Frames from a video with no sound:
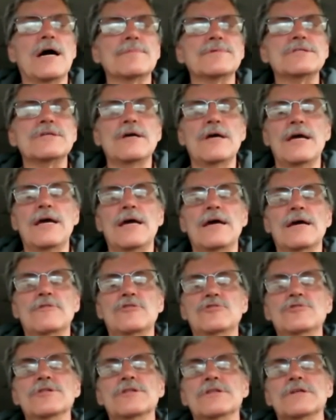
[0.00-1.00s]
I'm saying
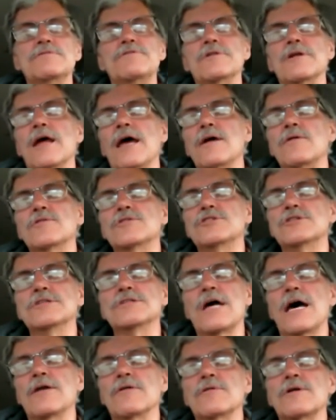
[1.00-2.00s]
and do it in different
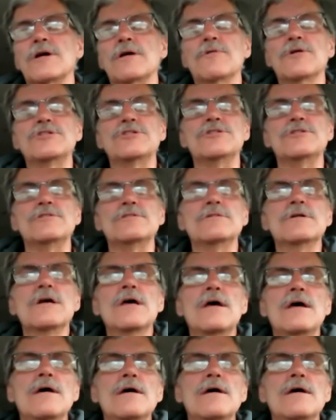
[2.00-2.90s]
languages. I don't care what you do.